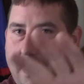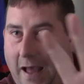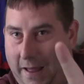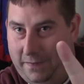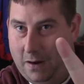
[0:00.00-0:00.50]

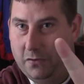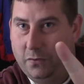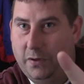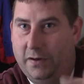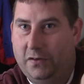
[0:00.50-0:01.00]
That was
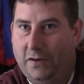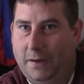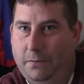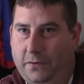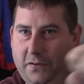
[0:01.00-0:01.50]
a weird
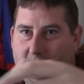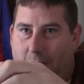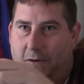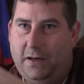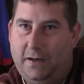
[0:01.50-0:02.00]
example.
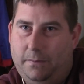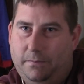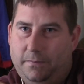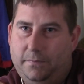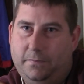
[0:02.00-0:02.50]
Disseminate
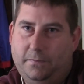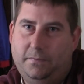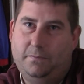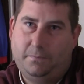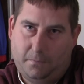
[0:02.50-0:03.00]
them,
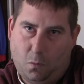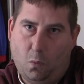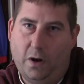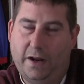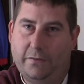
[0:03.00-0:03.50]

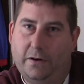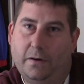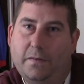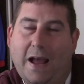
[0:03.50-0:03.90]
whatever.